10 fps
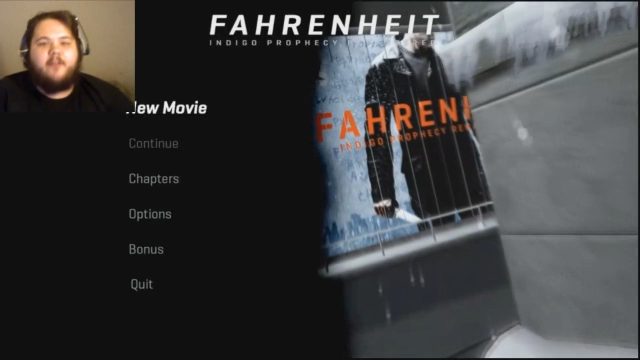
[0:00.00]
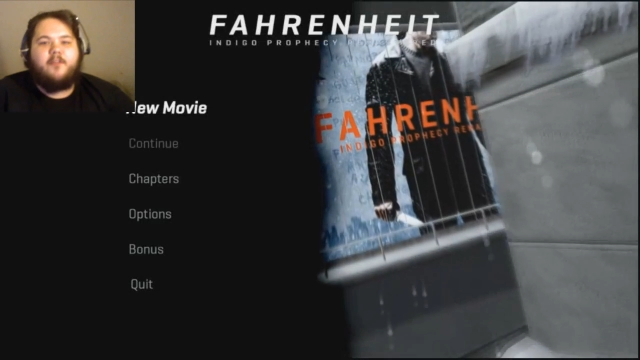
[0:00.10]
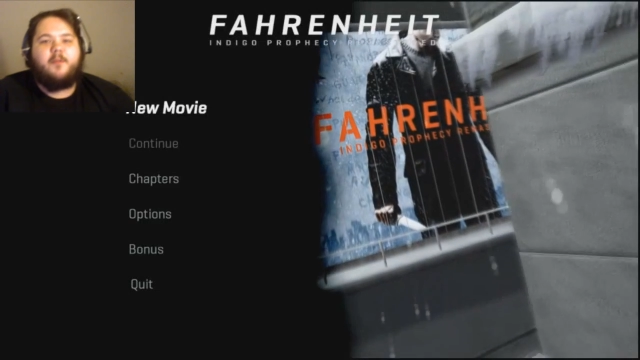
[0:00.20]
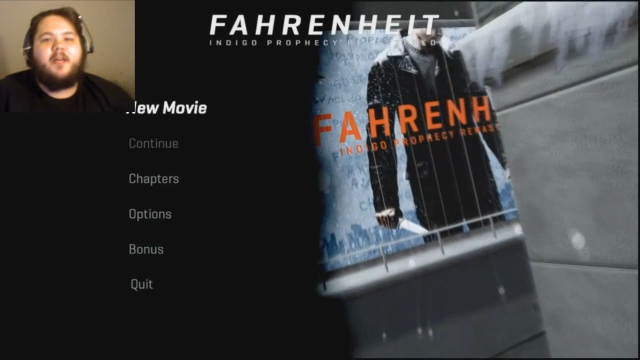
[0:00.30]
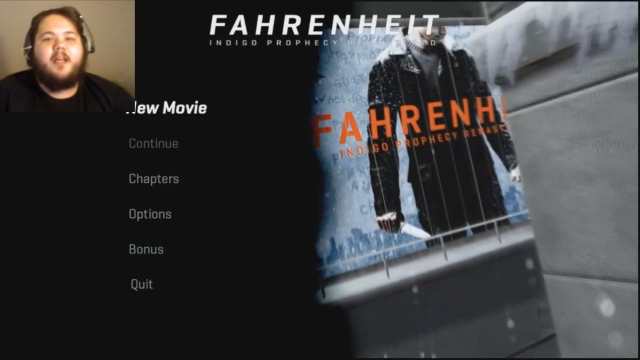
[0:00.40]

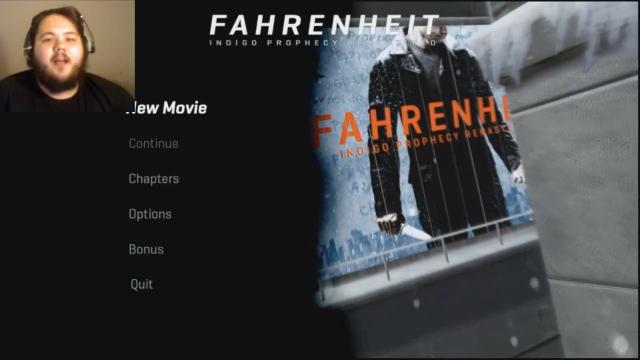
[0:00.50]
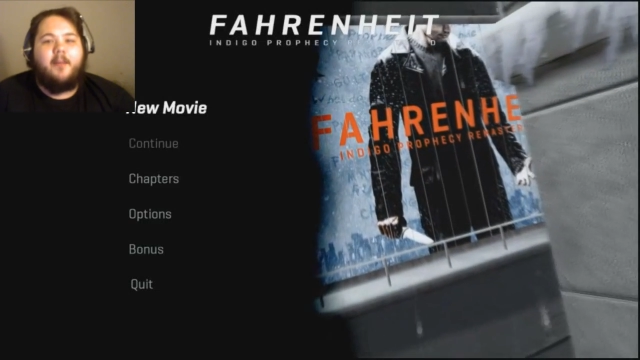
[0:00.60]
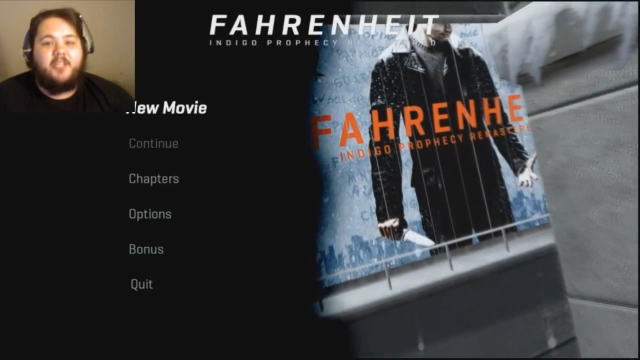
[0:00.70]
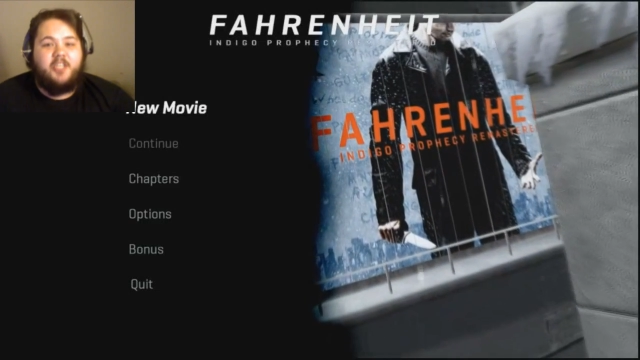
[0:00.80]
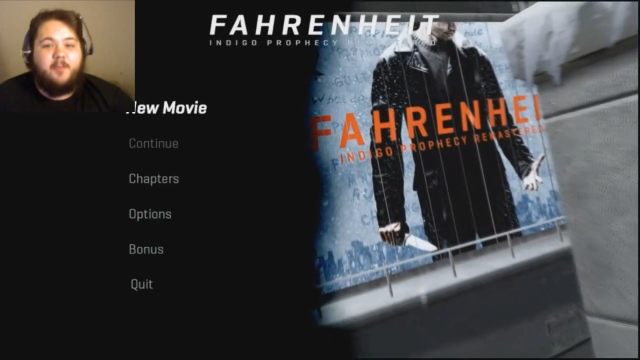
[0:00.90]
everybody,
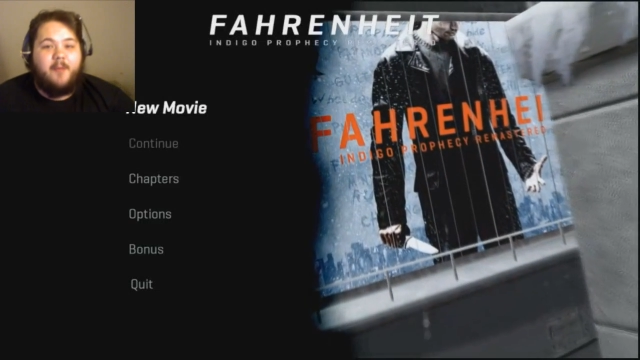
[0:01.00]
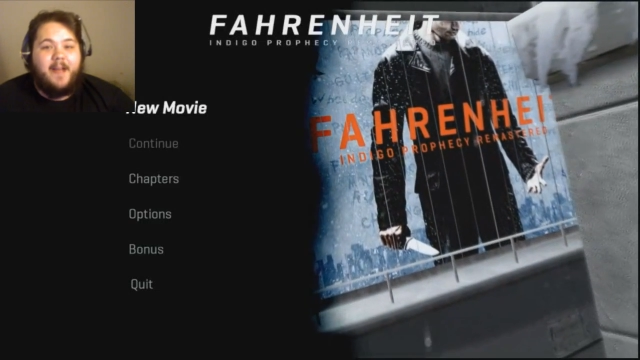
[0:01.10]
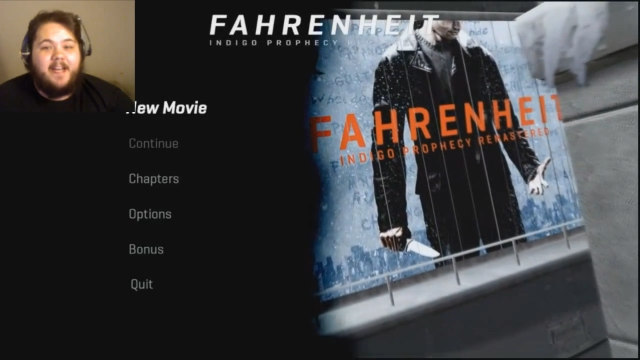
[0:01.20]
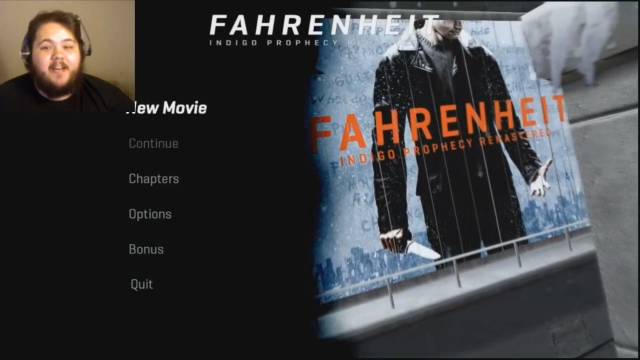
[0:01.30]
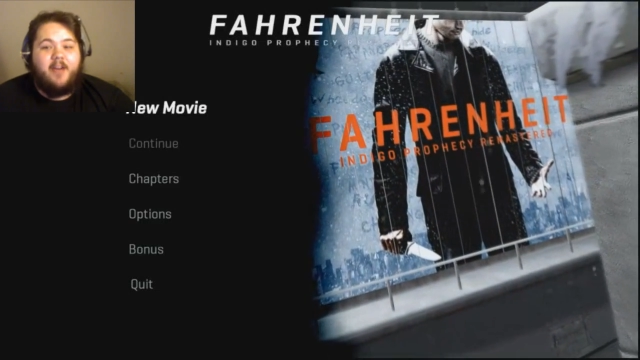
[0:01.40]
I'm Chupa
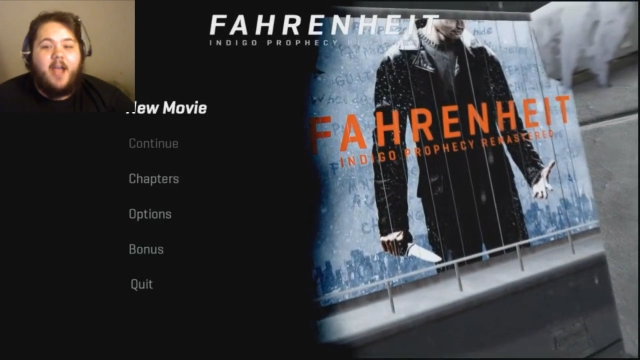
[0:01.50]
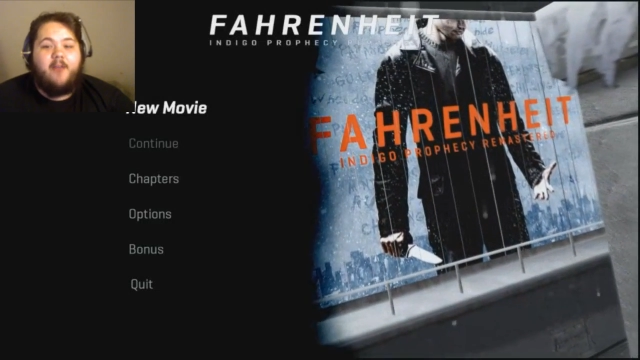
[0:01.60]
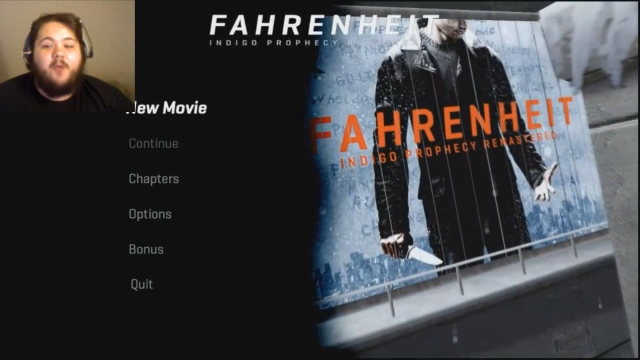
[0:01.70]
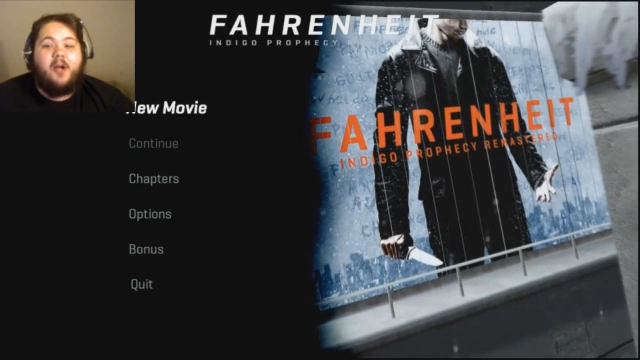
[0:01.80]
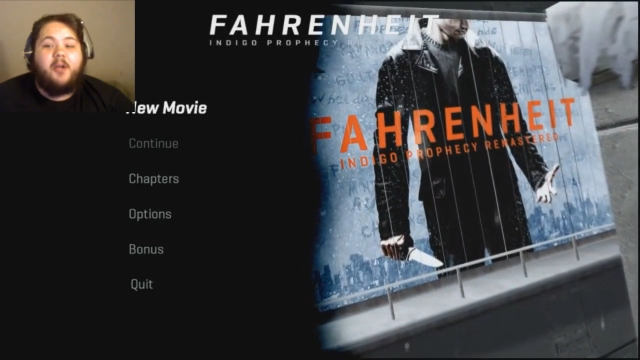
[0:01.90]
Magneto,
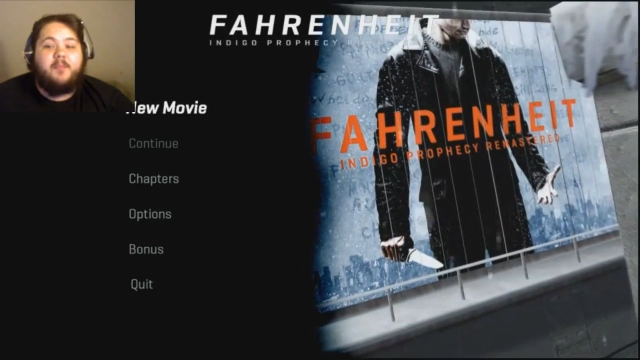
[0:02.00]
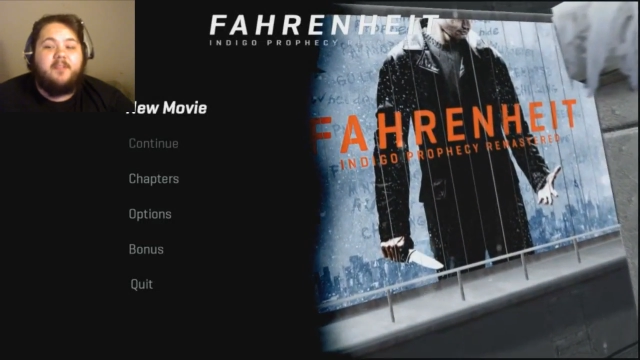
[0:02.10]
and welcome